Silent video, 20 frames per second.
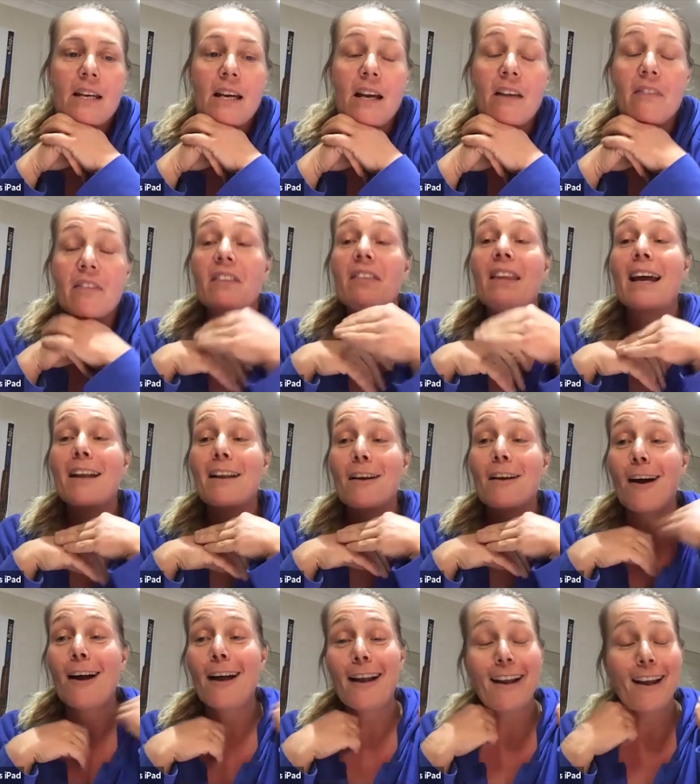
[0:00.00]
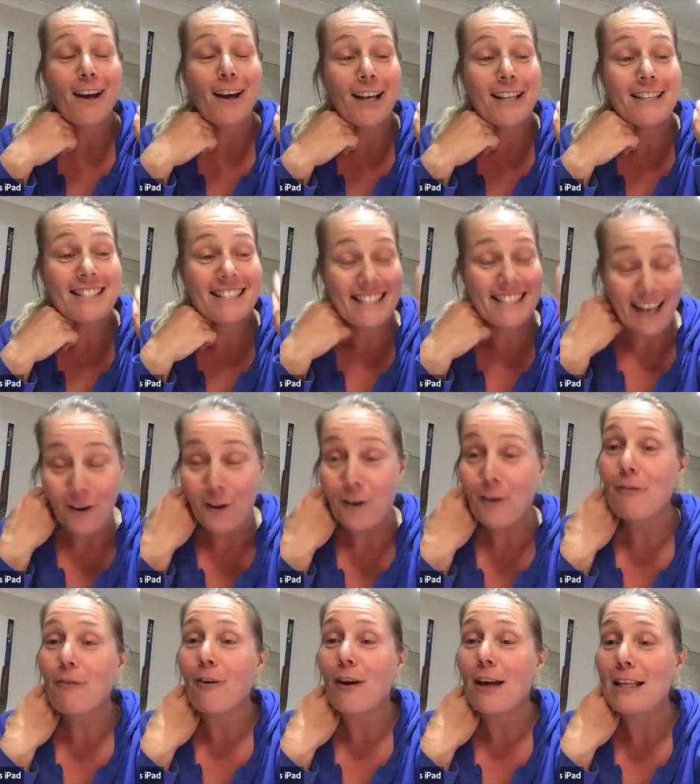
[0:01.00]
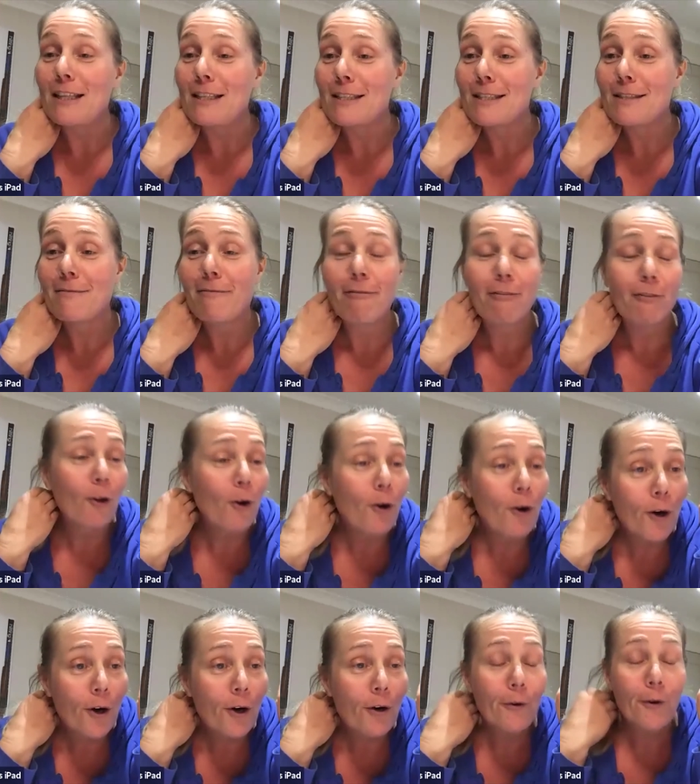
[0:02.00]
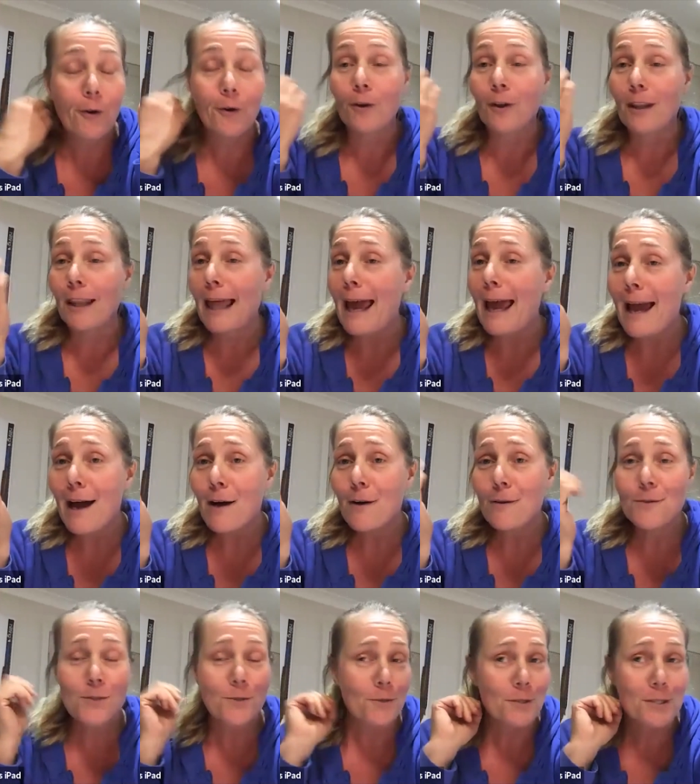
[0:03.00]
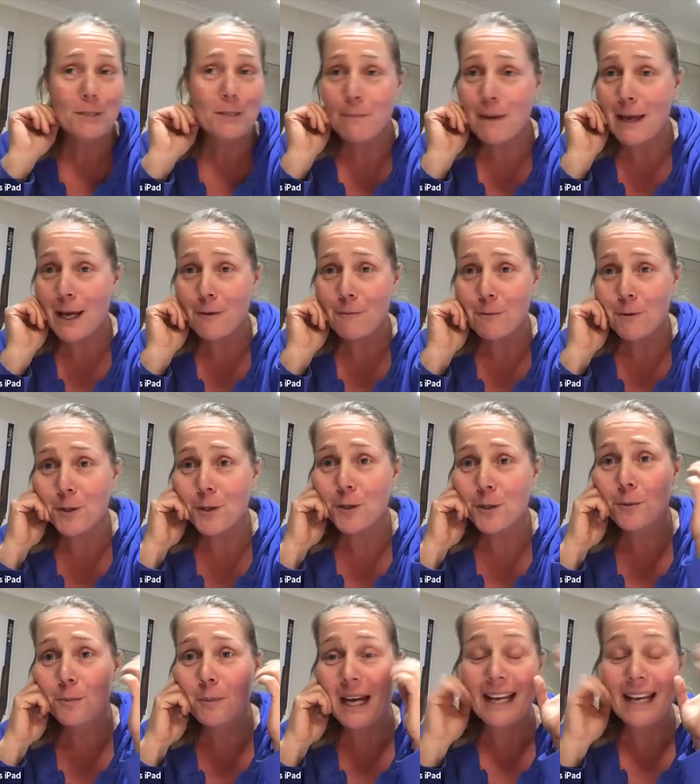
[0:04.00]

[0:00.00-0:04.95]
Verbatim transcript: And then that night, I'd stay on a friend's floor or lounge or spare room.